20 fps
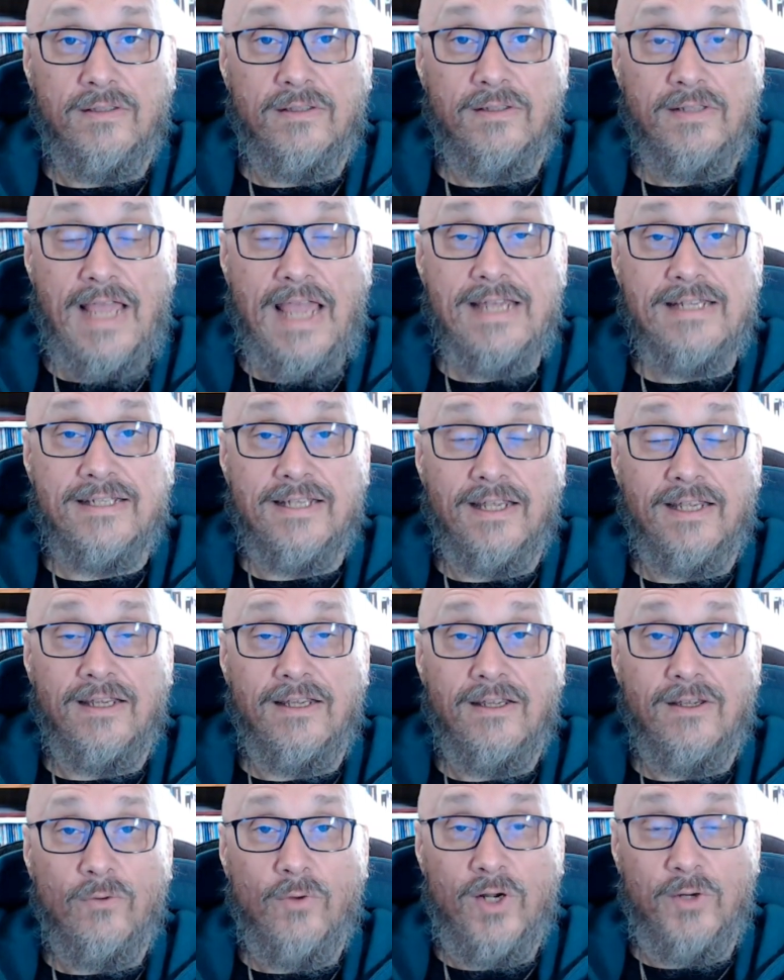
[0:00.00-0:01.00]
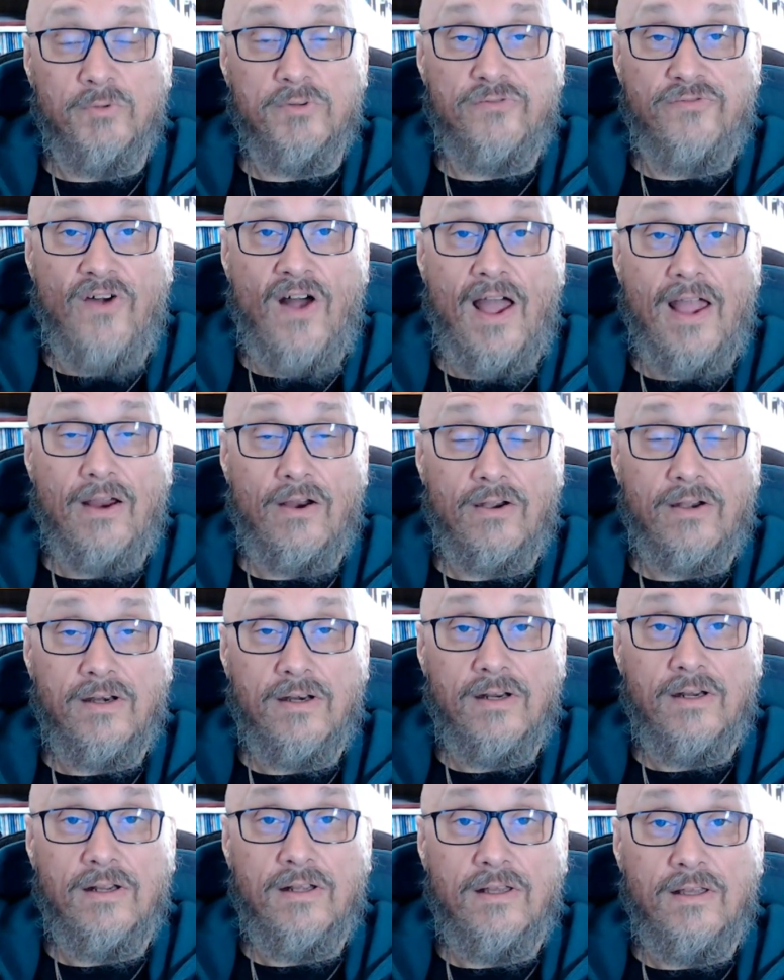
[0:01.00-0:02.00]
casing when it was fired.
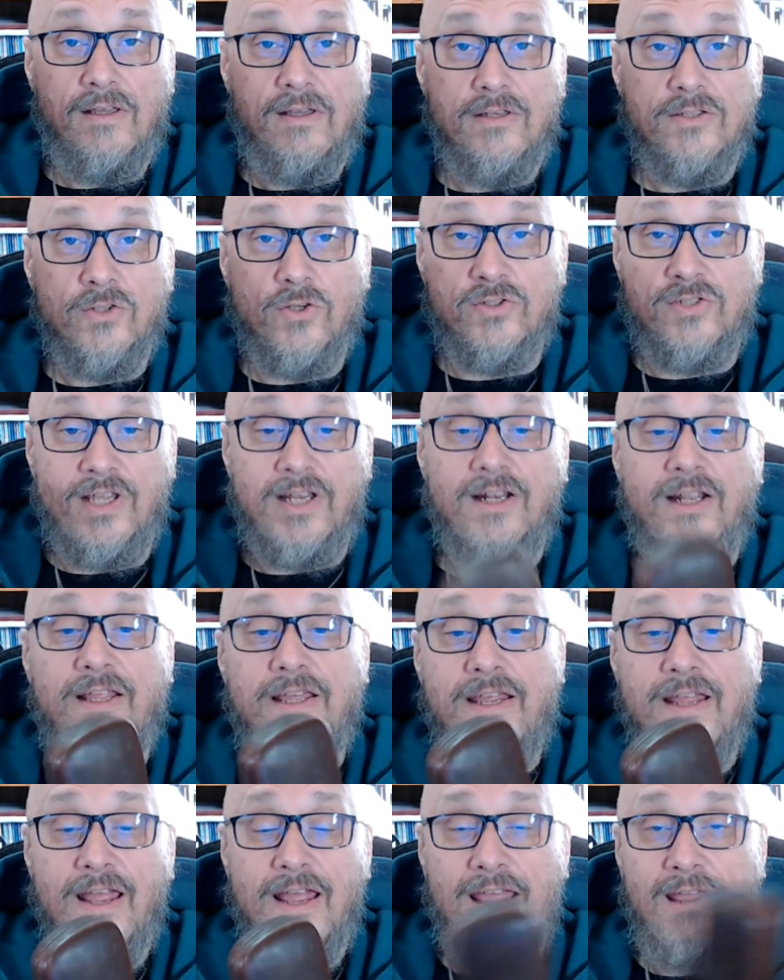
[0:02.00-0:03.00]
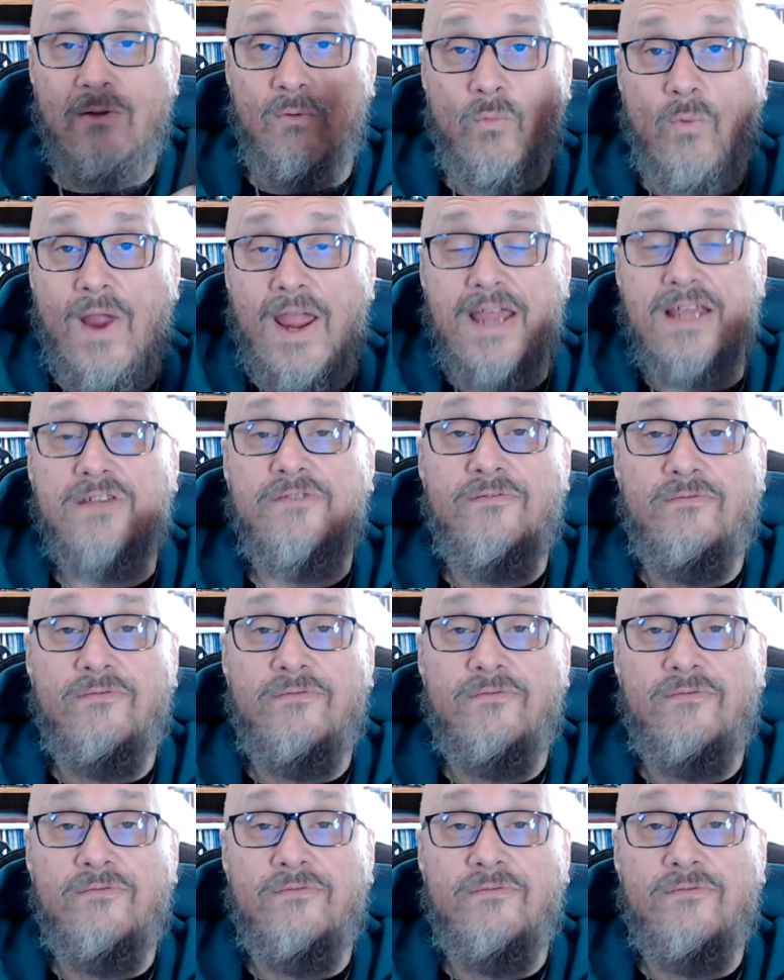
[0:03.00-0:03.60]
So suddenly, it weighs